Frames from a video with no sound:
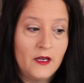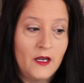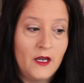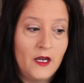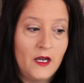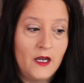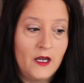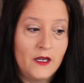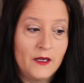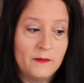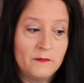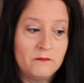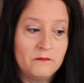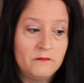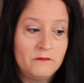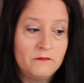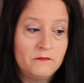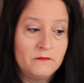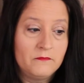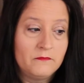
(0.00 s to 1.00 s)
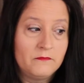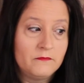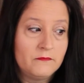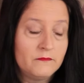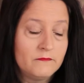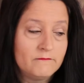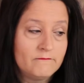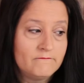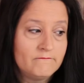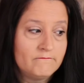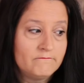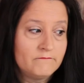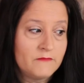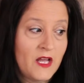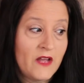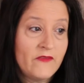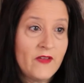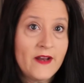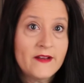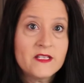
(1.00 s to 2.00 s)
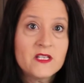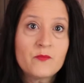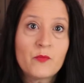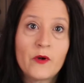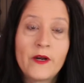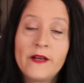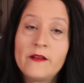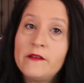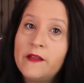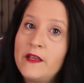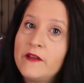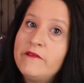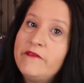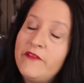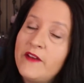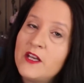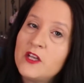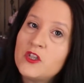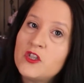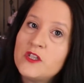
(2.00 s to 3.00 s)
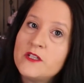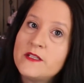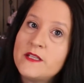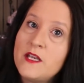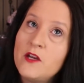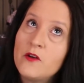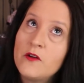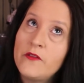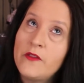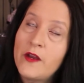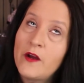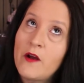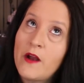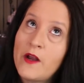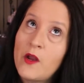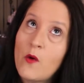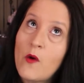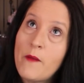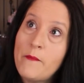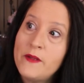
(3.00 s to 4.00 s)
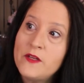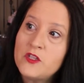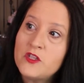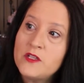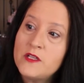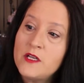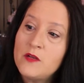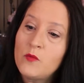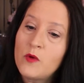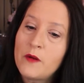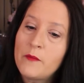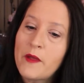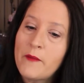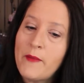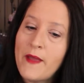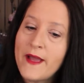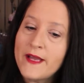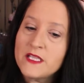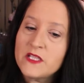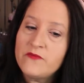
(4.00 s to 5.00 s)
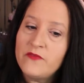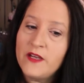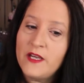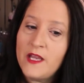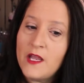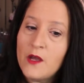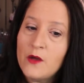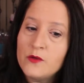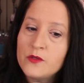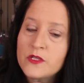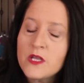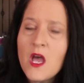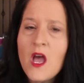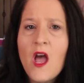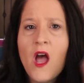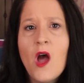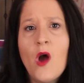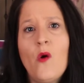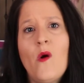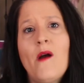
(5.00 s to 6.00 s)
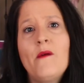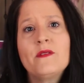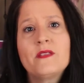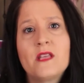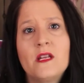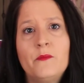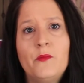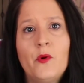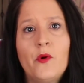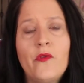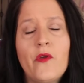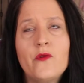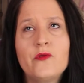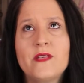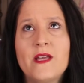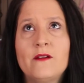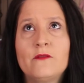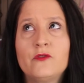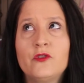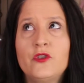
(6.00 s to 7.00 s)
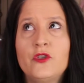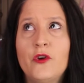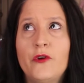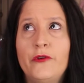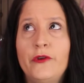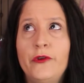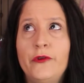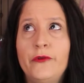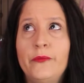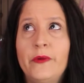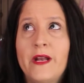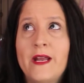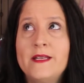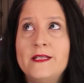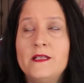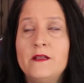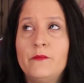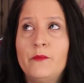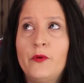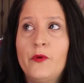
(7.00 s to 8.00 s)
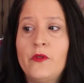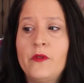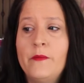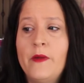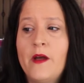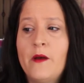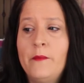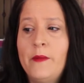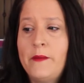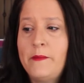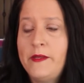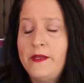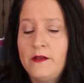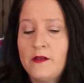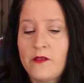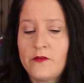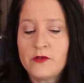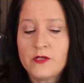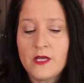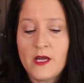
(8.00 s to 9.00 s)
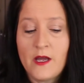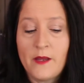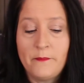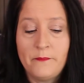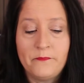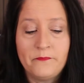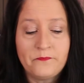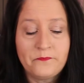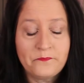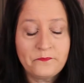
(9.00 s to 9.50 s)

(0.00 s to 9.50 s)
I've had a sprinkling of finishes here and there. I know I mentioned it in one of my past videos. Oh, I was going to pull those out and show you, but I didn't pull them out. Maybe another time.